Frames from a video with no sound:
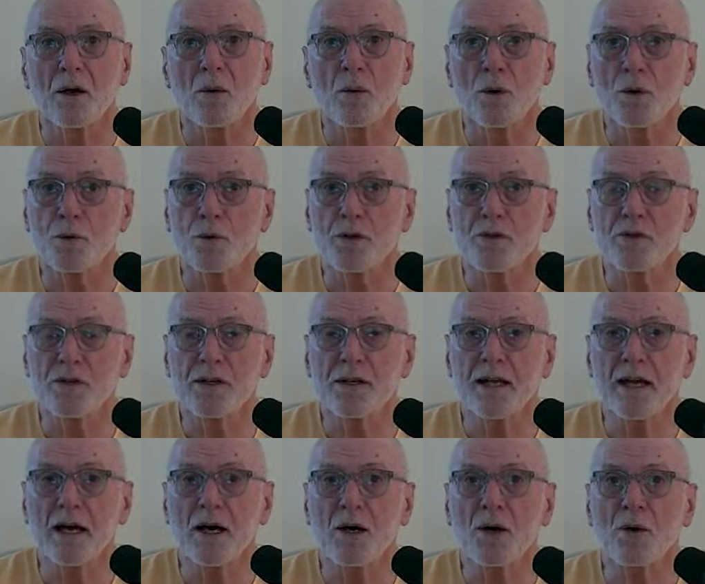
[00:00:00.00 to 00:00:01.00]
What we see
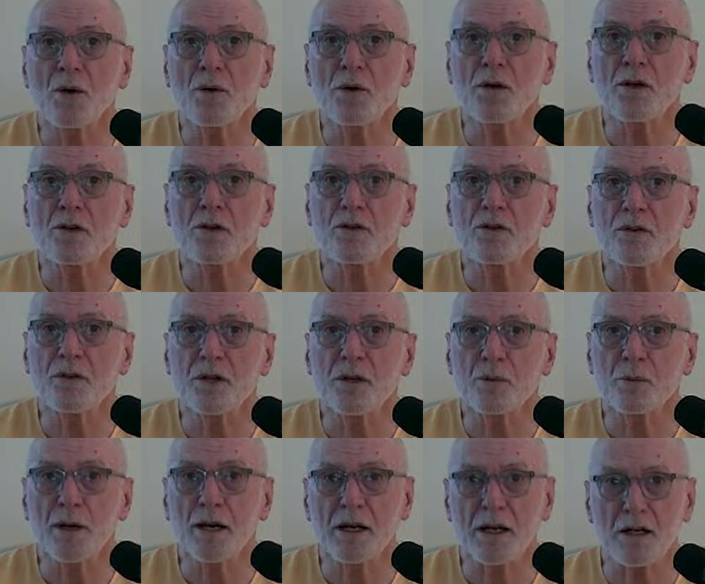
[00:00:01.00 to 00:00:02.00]
now is the
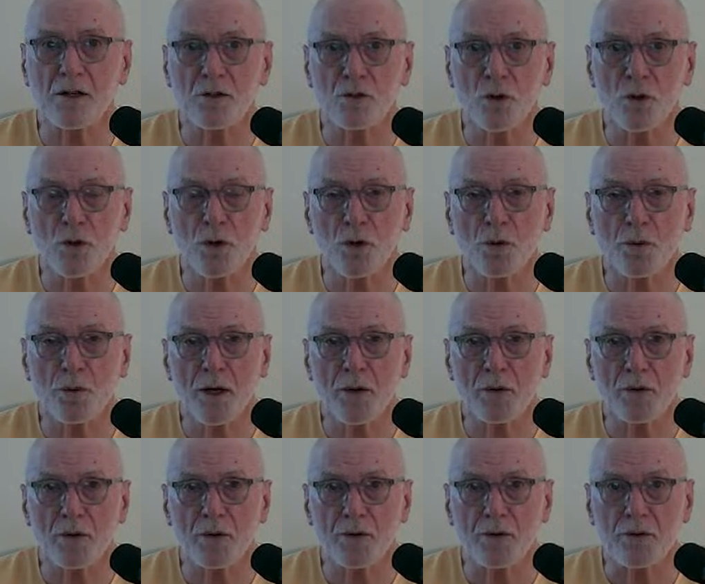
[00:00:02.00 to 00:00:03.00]
wreckage all
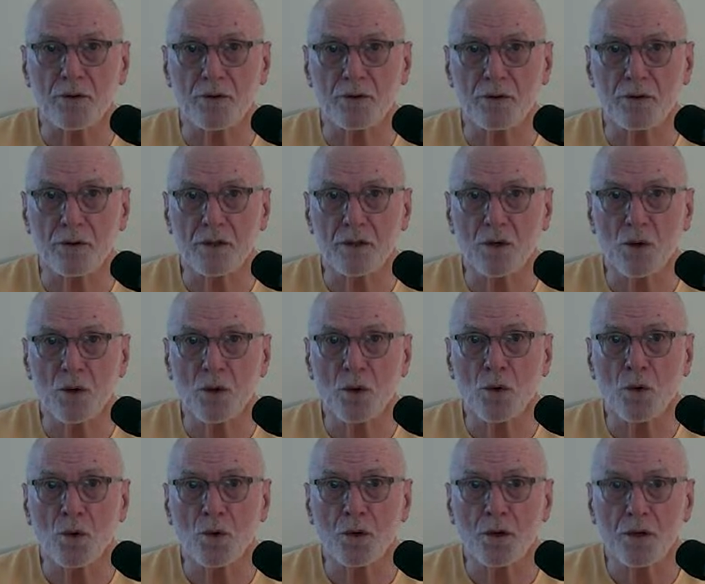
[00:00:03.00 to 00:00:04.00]
around us, the
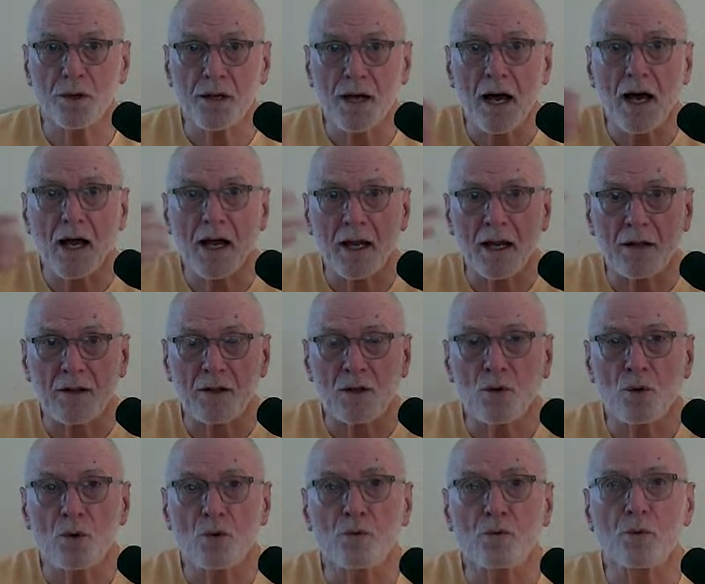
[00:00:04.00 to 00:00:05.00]
old dying, the
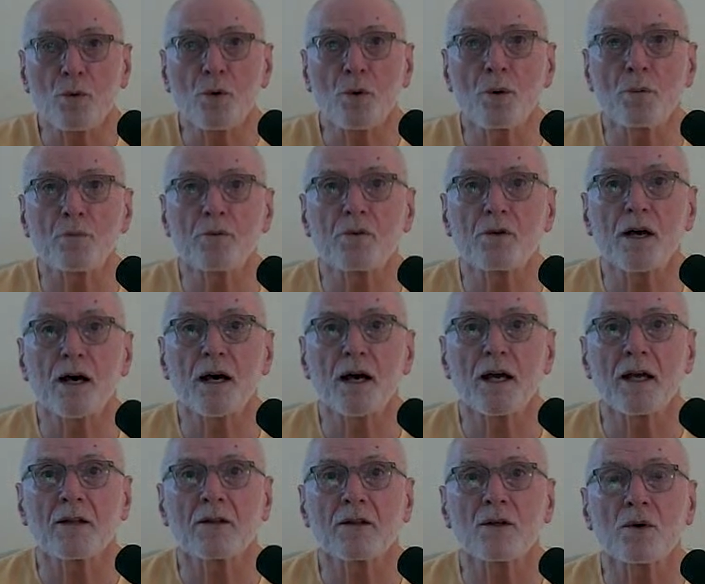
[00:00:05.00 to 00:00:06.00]
old forms
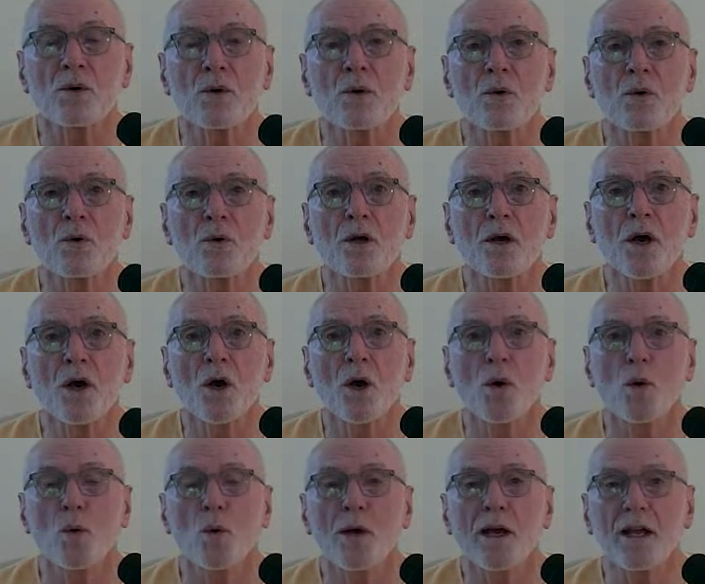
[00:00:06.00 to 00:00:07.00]
dying, the old
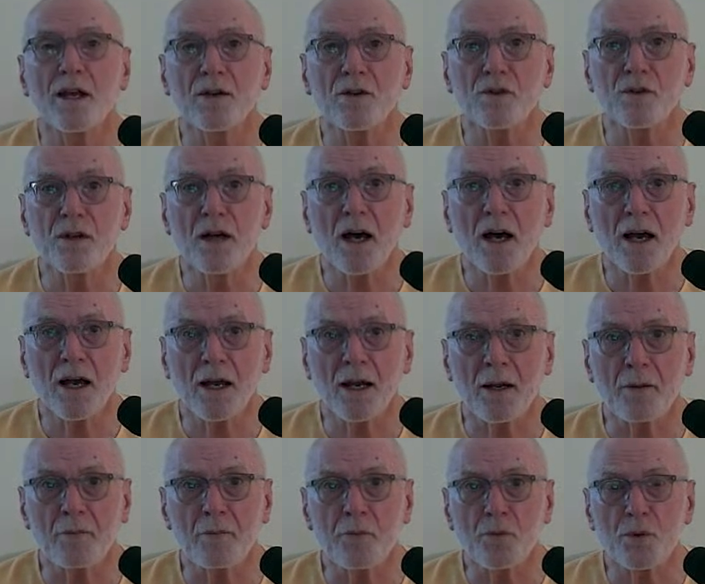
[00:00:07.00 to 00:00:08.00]
ways
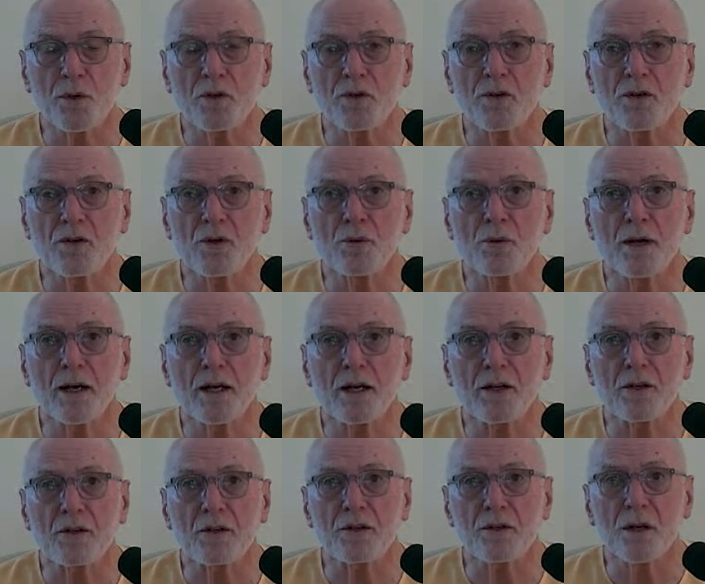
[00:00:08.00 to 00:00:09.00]
dying. We see the
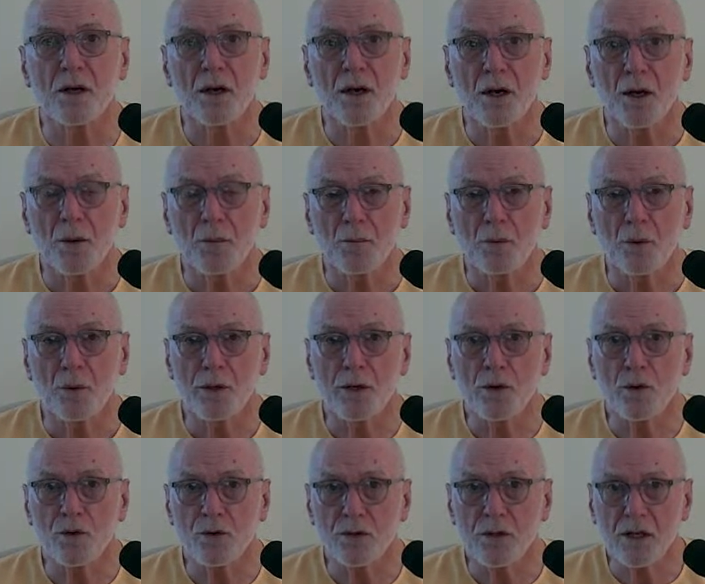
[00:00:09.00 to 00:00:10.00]
wreckage. But we
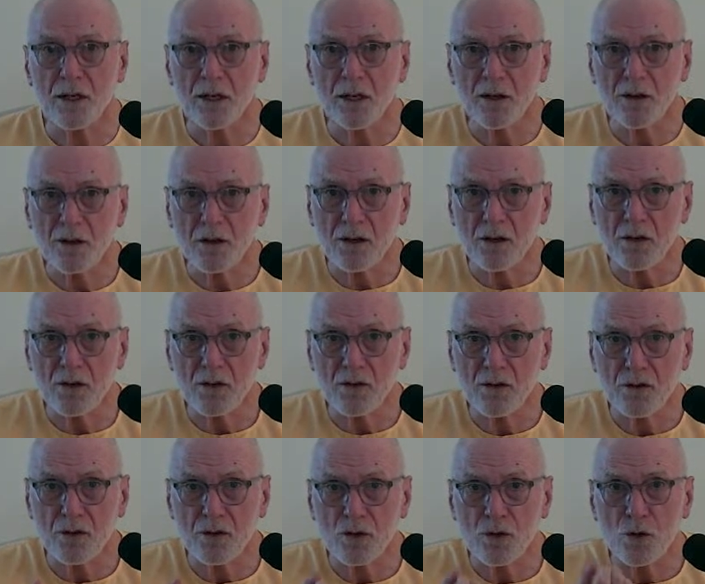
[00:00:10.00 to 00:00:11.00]
don't see that it's
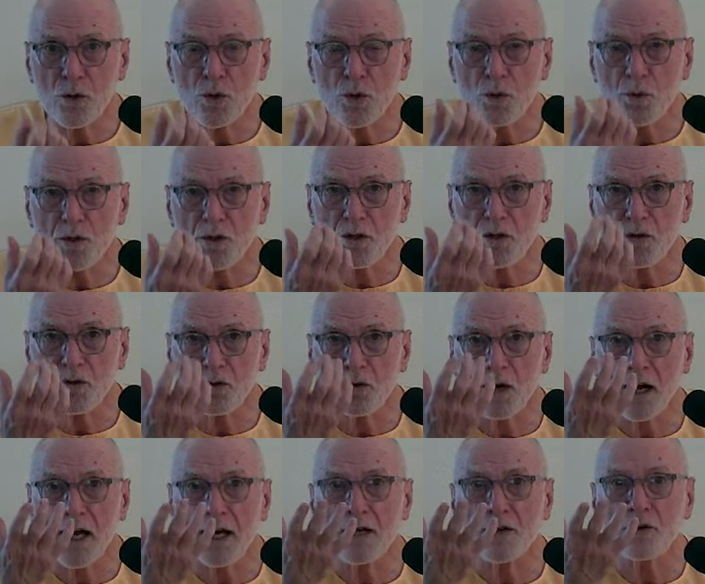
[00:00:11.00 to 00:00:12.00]
the new which is
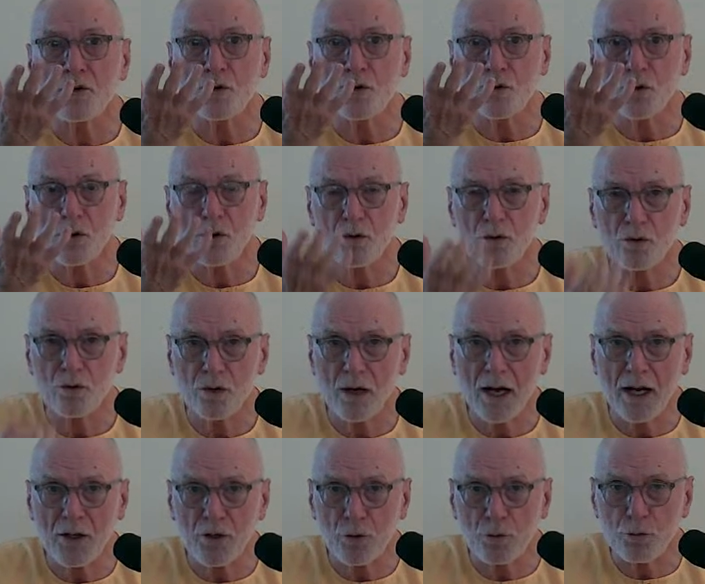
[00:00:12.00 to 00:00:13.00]
trying
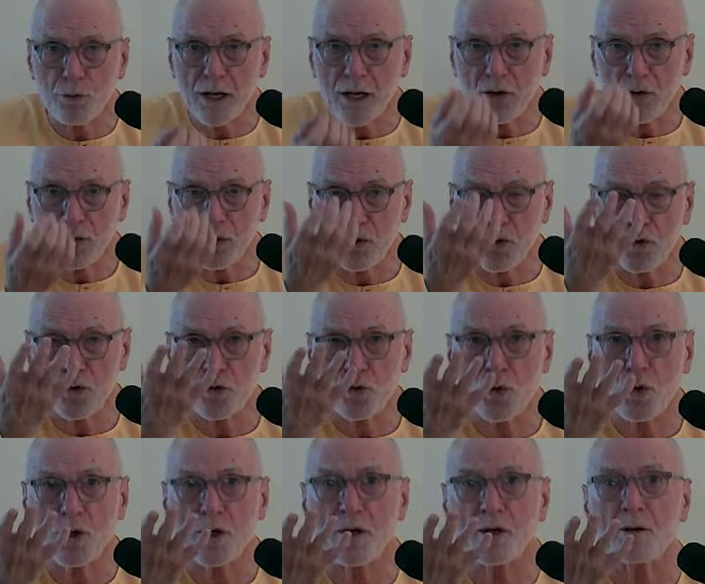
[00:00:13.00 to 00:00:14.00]
to break through the
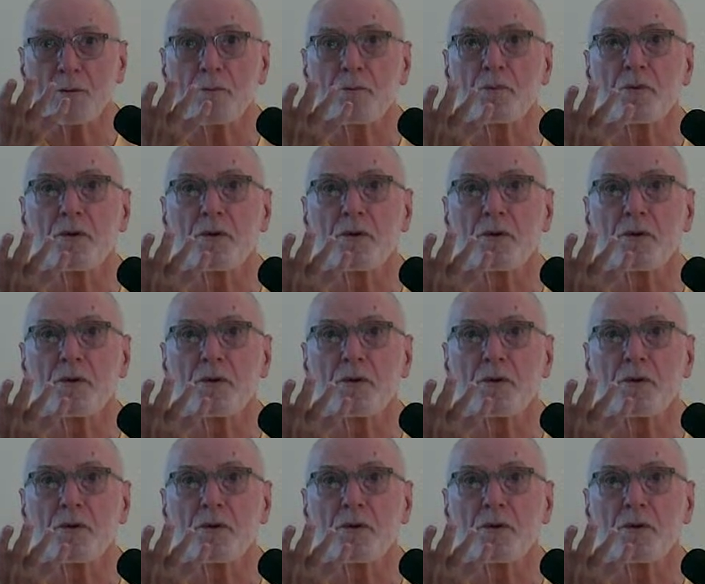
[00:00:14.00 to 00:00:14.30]
soil,